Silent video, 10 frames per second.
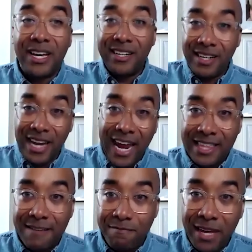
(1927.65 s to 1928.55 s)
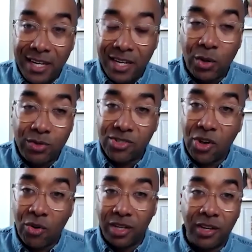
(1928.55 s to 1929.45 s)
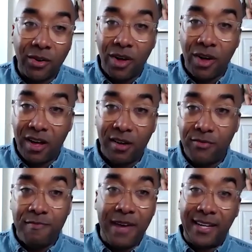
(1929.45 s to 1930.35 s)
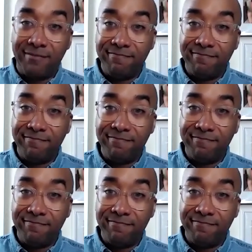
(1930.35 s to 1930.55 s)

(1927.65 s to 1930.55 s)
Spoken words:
Nay, that men know so little of men.